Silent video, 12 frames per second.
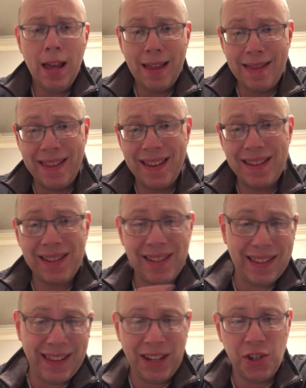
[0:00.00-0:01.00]
this
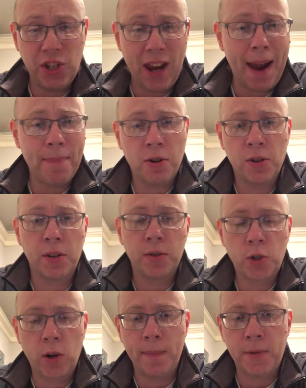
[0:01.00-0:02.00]
these chapters of
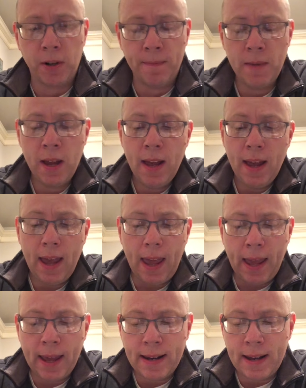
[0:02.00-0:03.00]
Scripture.
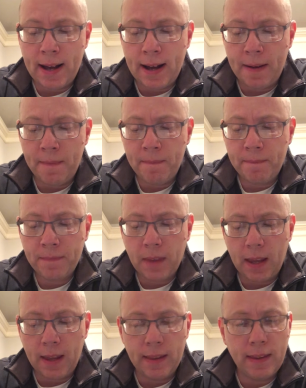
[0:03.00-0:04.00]
And um,
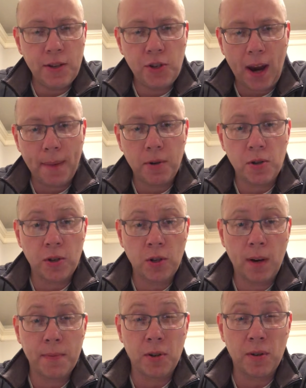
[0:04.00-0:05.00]
uh, these chapters of
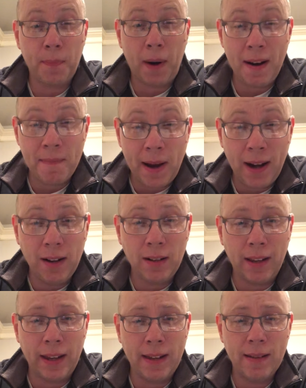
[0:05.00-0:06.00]
scriptures,
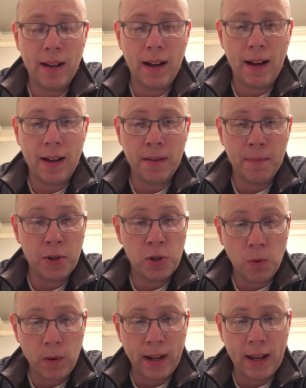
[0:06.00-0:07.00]
primarily uh, the
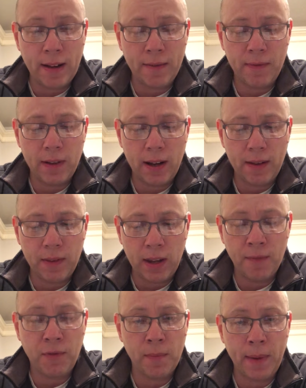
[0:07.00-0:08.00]
majority of, of the
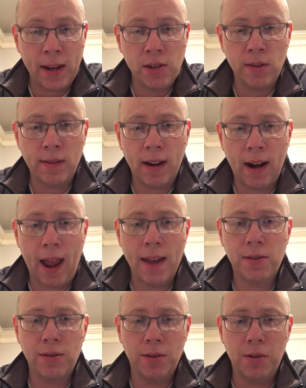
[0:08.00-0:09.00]
information there
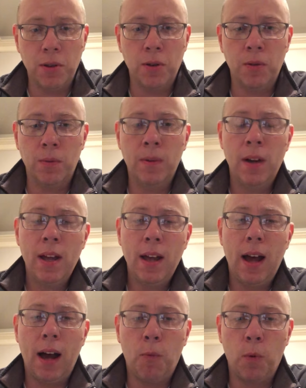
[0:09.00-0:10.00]
has to do
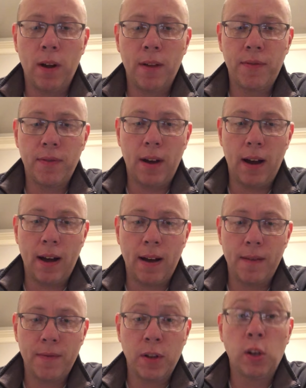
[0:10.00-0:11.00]
with
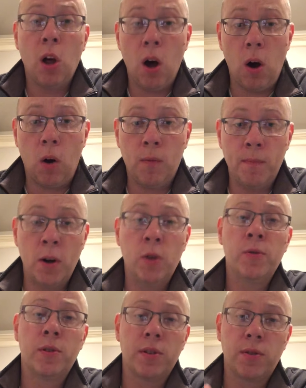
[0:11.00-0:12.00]
uh, the law.
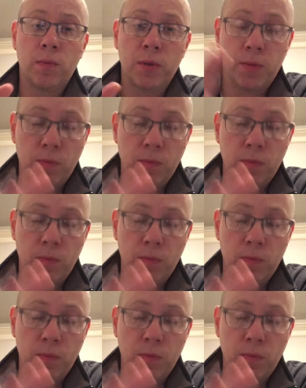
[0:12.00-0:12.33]
Moses was